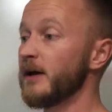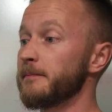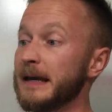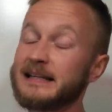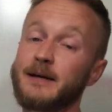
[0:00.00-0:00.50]

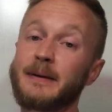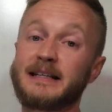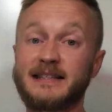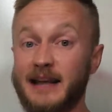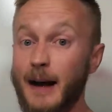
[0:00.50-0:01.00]
make somebody
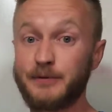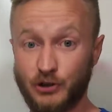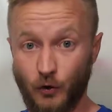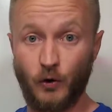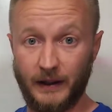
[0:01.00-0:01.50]
stop
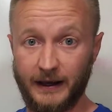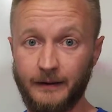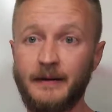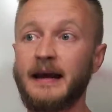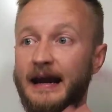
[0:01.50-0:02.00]
scrolling
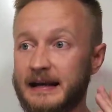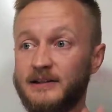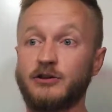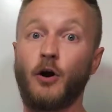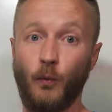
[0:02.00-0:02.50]
and
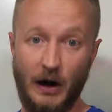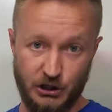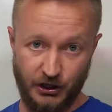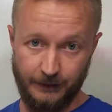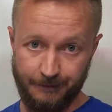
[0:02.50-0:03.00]
start
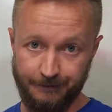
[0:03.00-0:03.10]
watching,